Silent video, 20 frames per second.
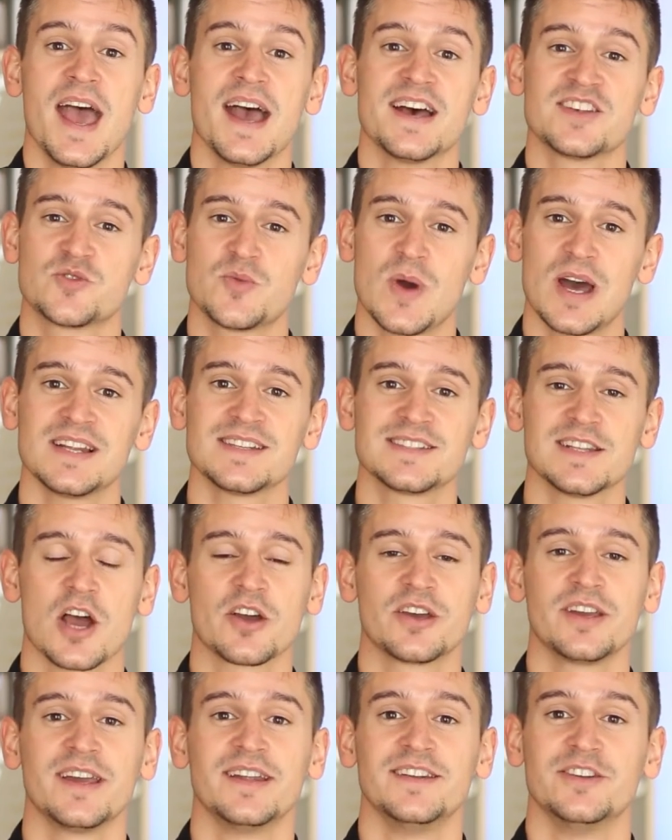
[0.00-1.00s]
as well as
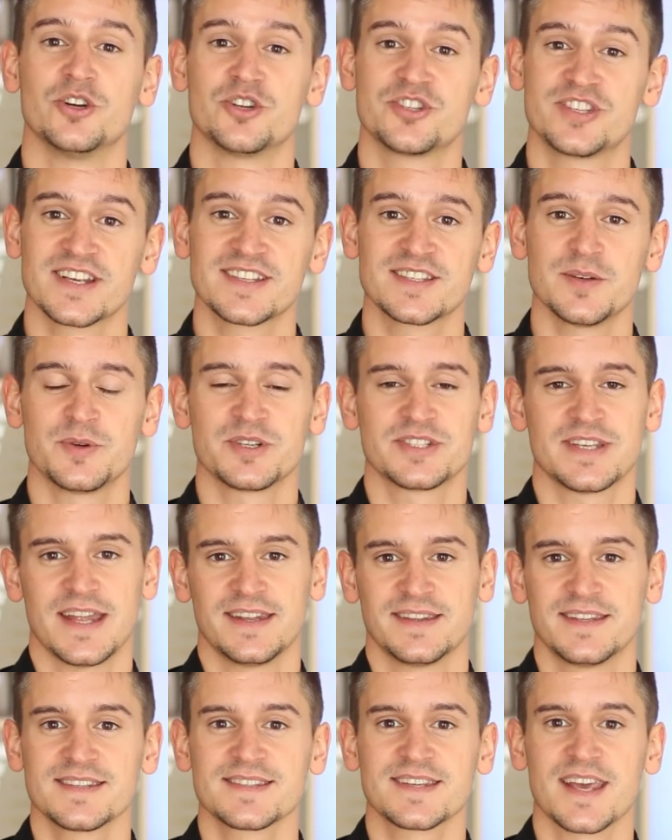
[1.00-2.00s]
locking in your
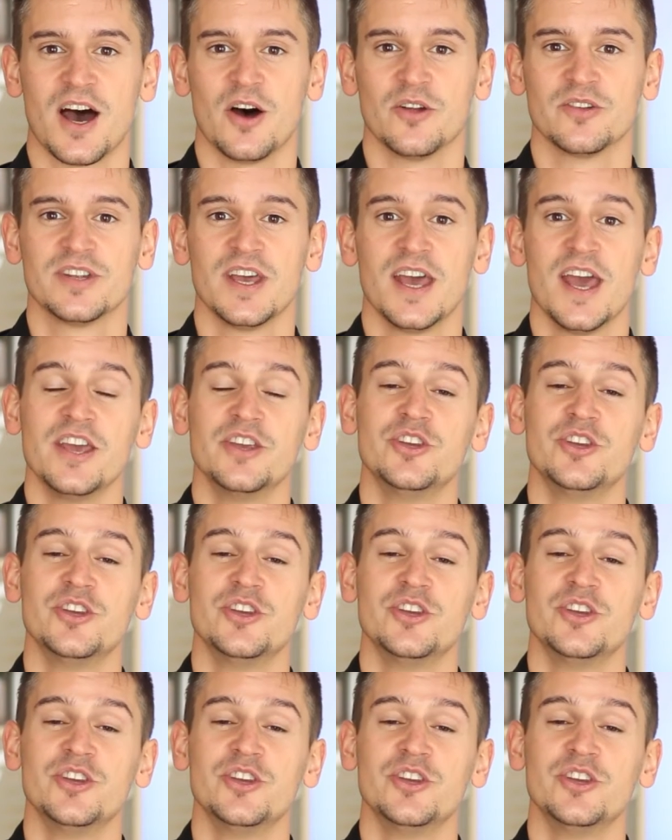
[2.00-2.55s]
60% discount,